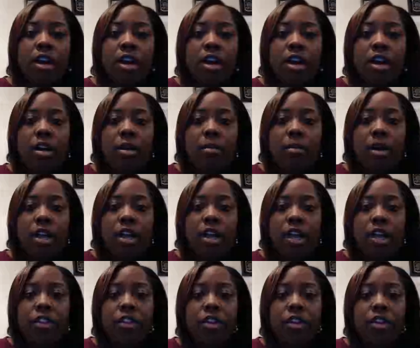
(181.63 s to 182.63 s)

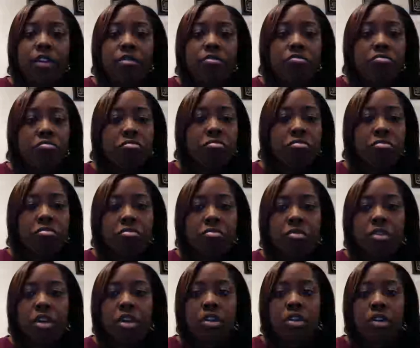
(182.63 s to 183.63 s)
another
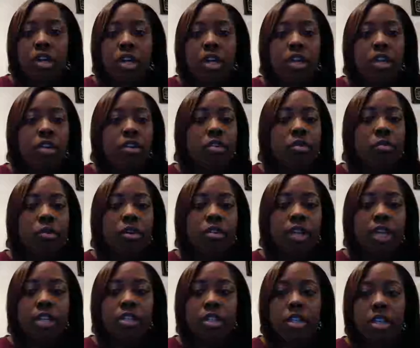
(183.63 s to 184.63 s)

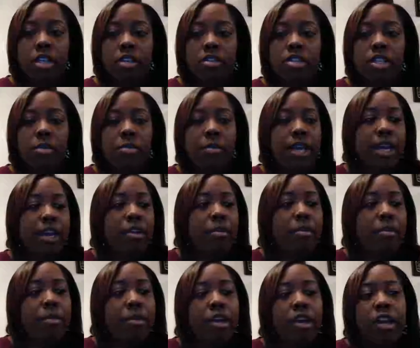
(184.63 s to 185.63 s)
enrolled agent, another CPA,
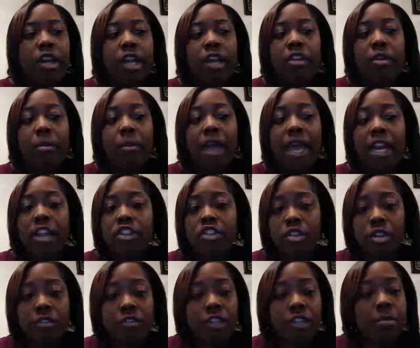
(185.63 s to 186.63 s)
or maybe another
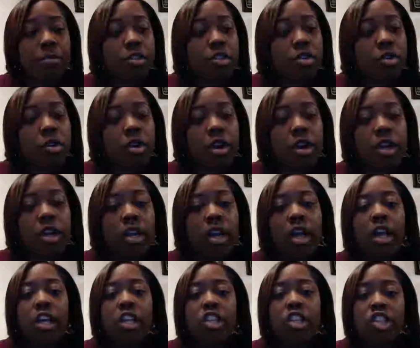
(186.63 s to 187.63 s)
manager of some sort,